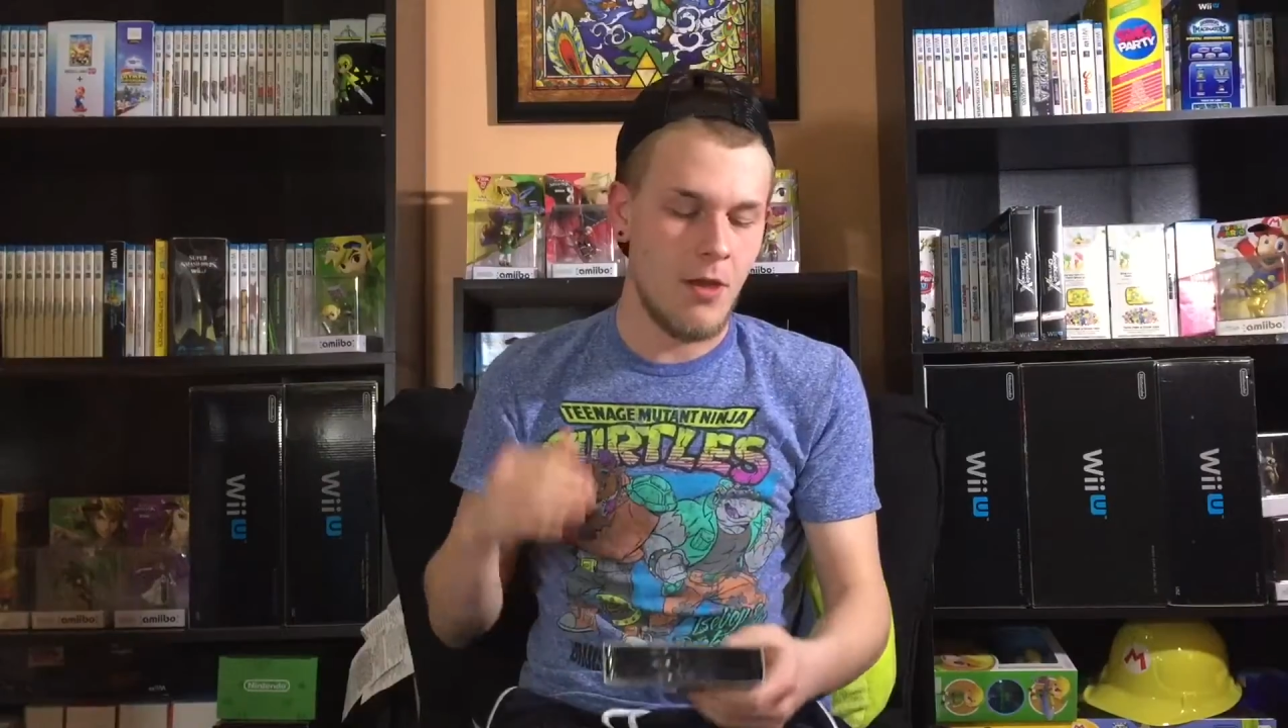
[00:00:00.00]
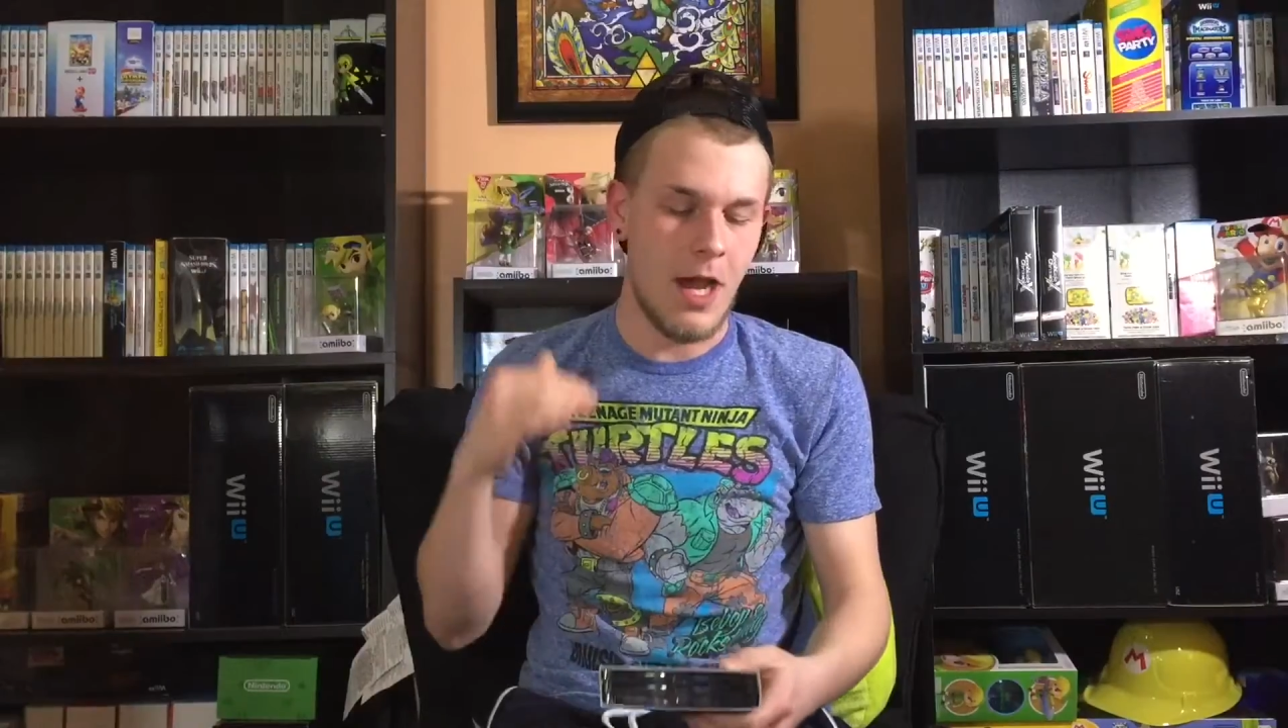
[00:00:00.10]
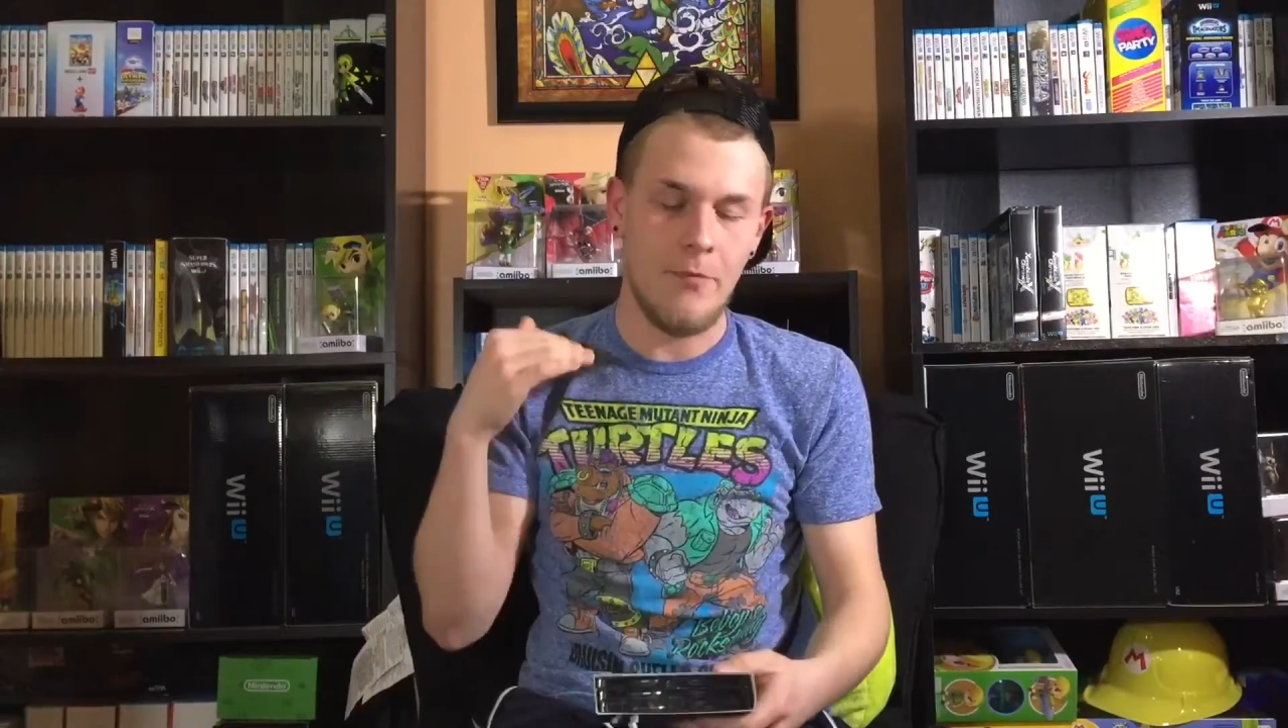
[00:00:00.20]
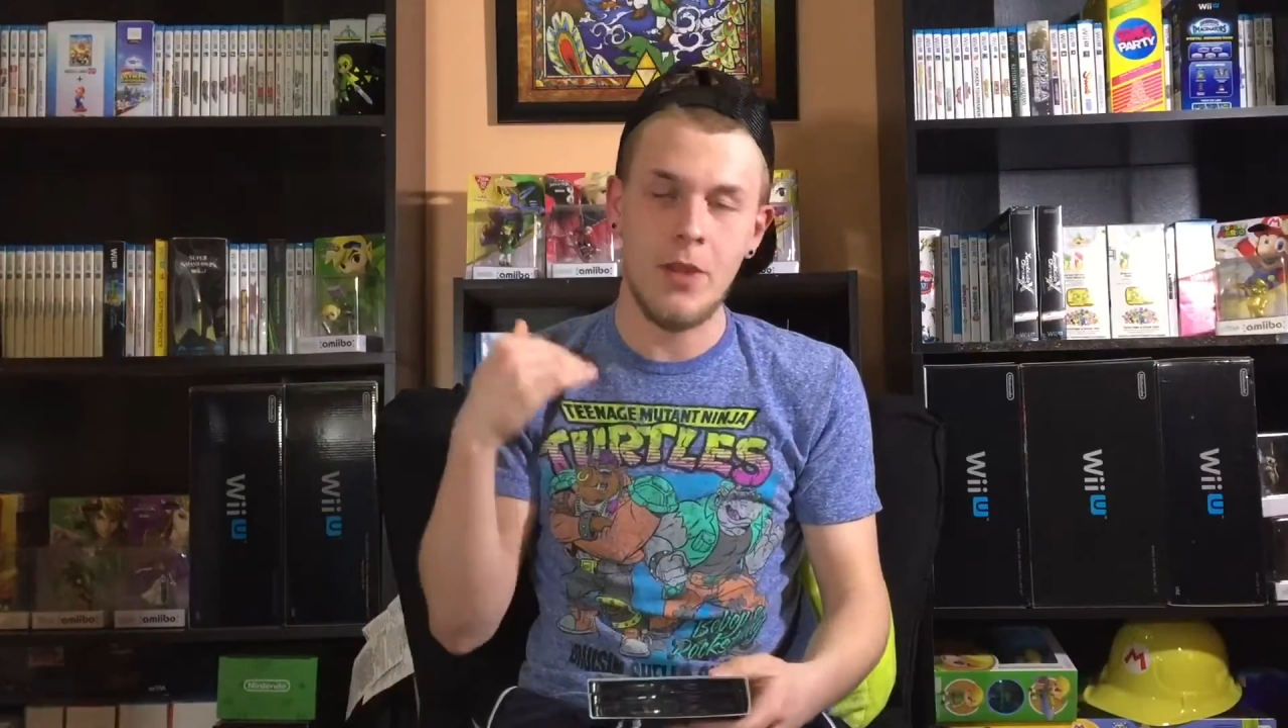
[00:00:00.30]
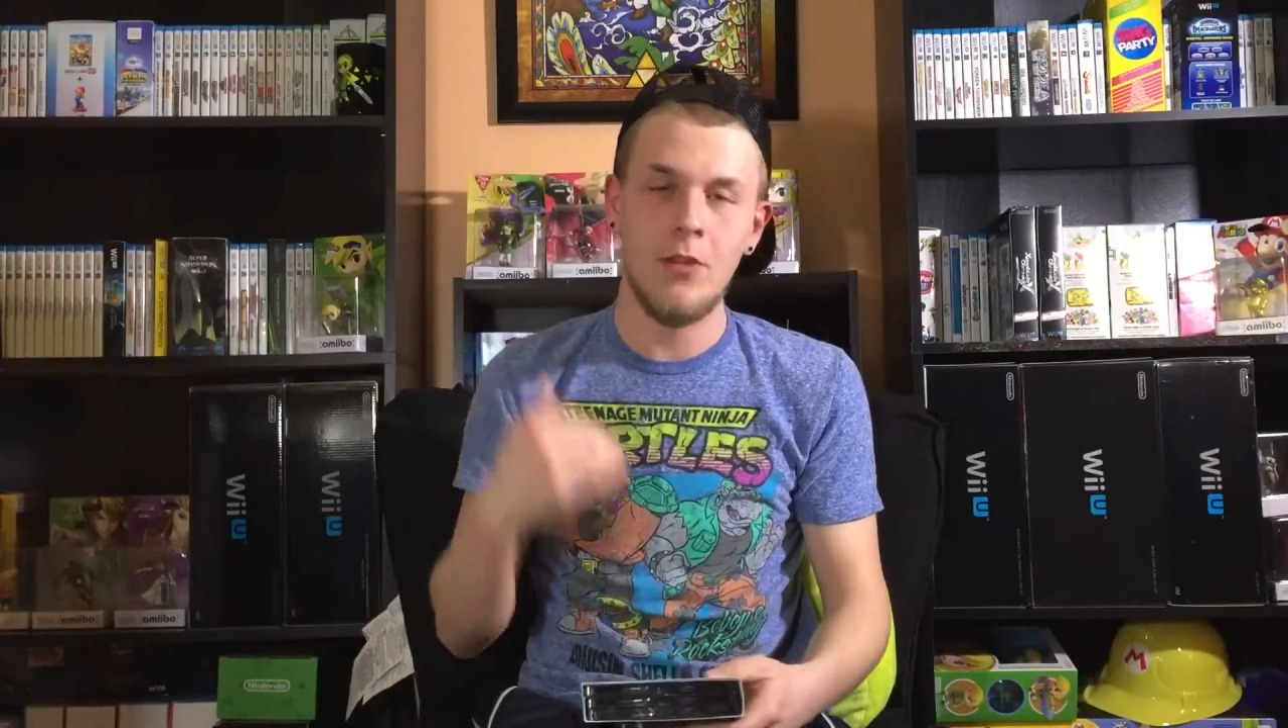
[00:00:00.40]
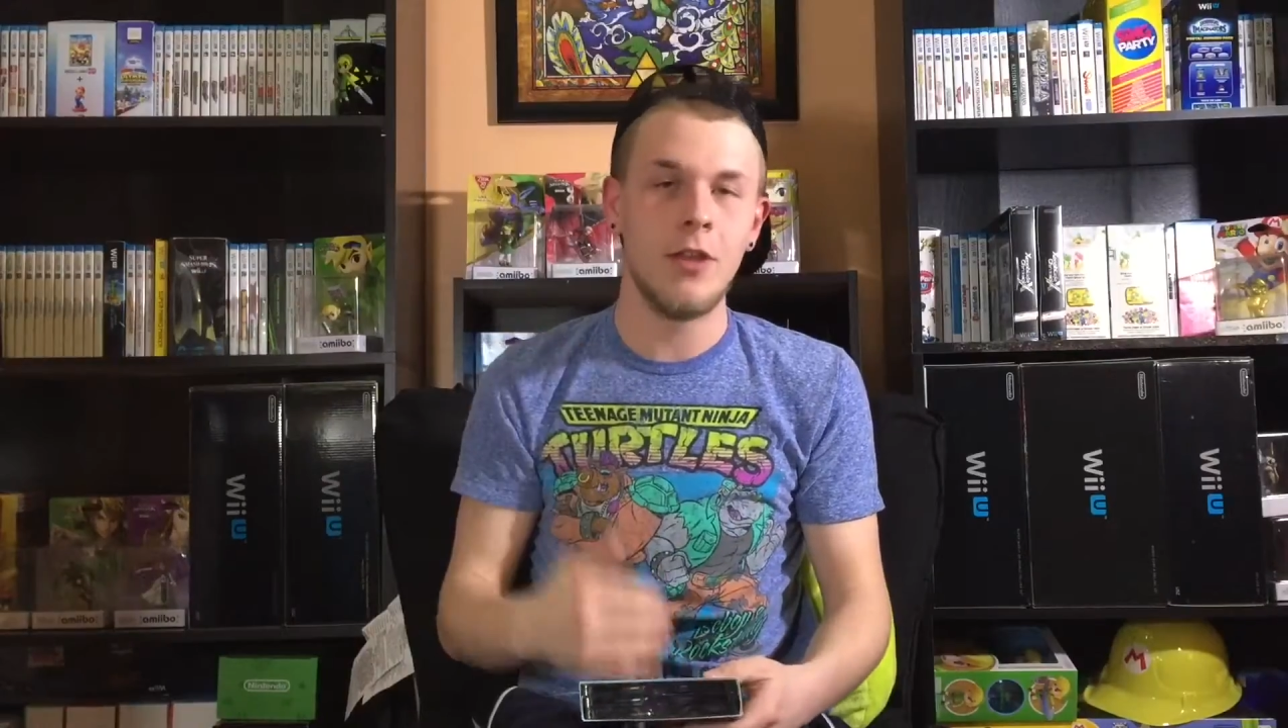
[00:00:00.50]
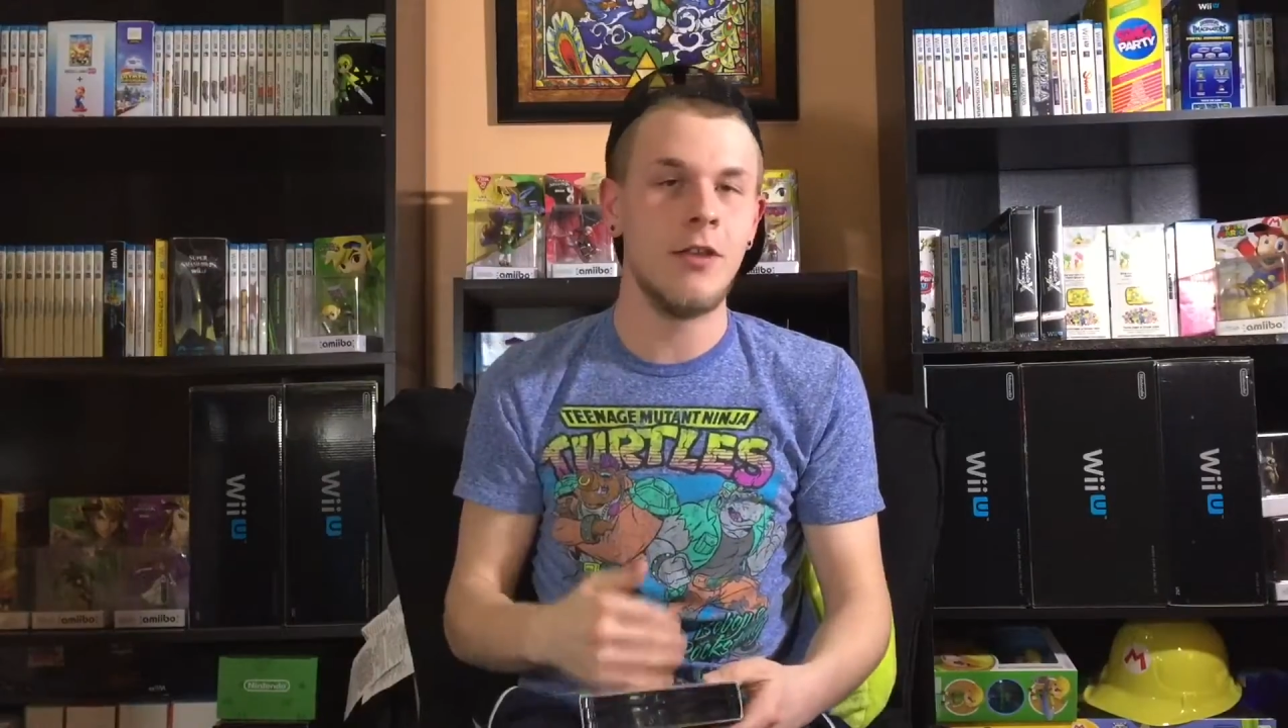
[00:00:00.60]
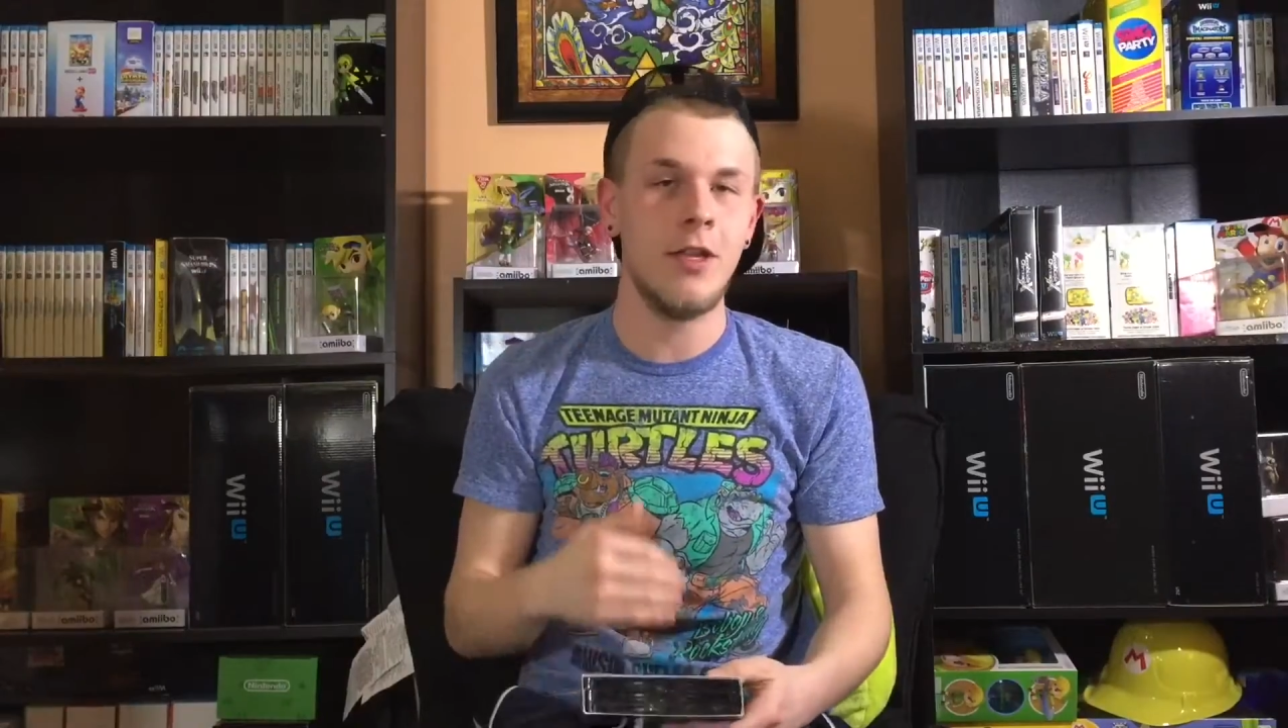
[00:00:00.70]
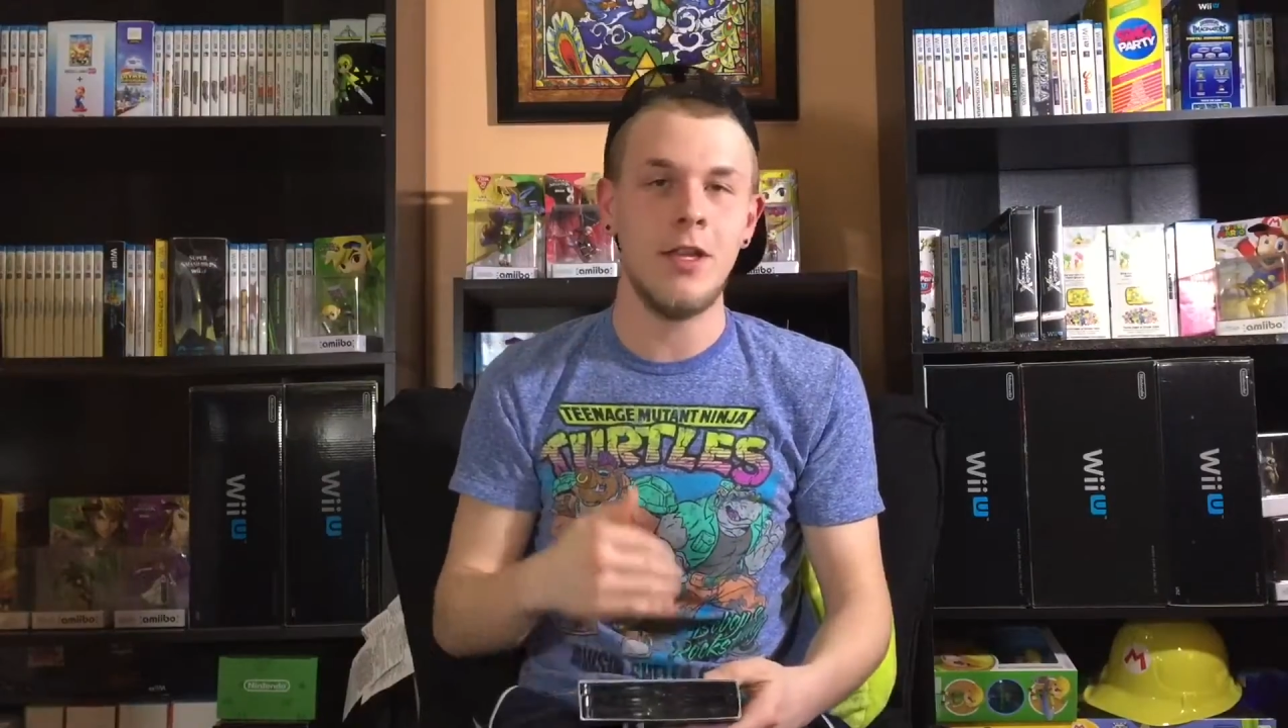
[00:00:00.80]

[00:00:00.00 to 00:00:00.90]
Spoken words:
I've been looking